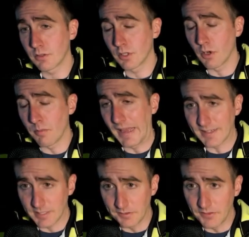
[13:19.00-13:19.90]
to go
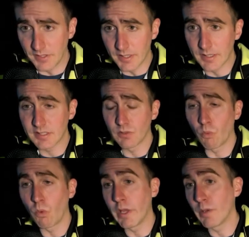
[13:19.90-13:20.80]
back to this,
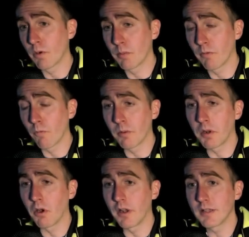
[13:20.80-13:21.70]
when we're performing
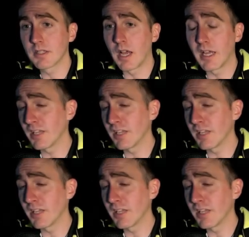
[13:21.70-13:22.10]
RSI,